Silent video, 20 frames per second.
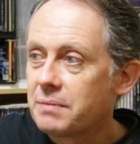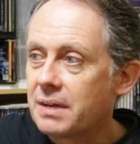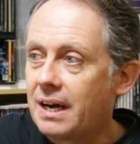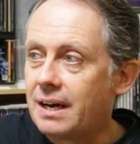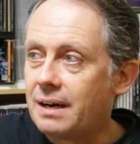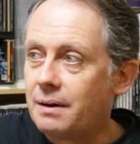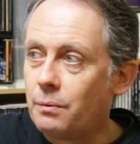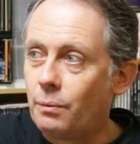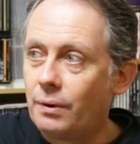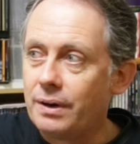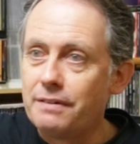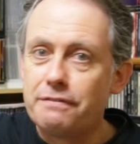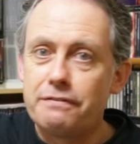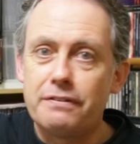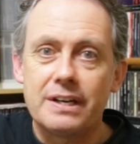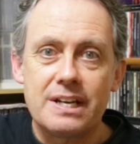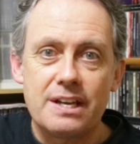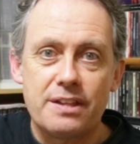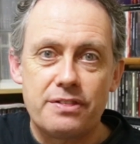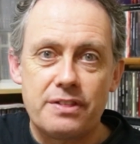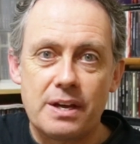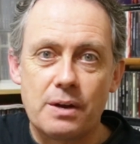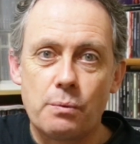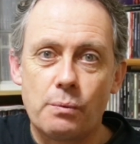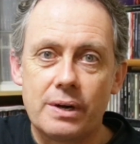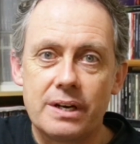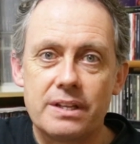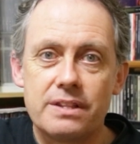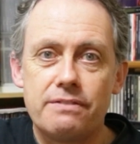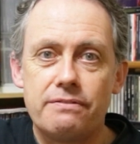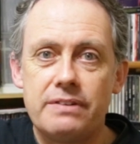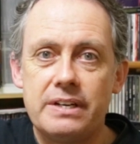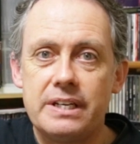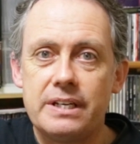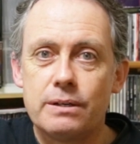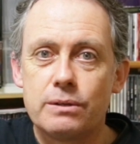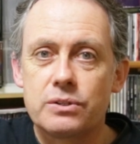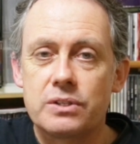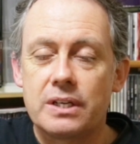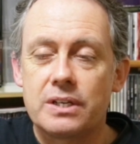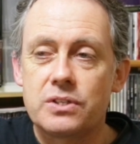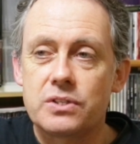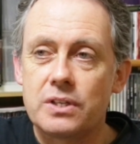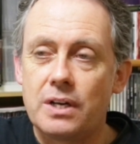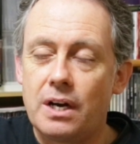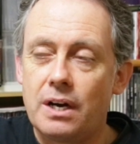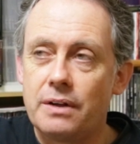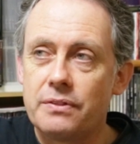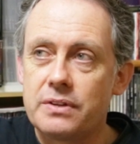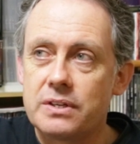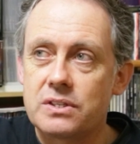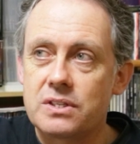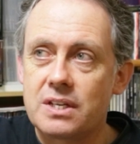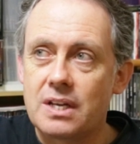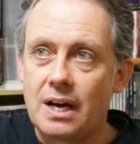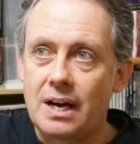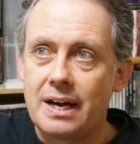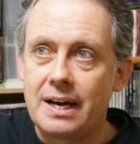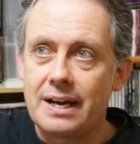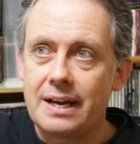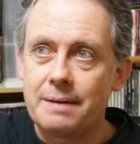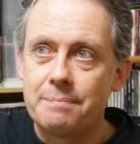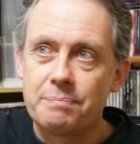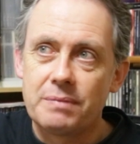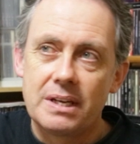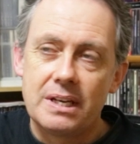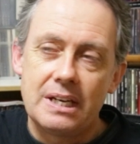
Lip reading: One funny thing, one of the videos I saw, this guy,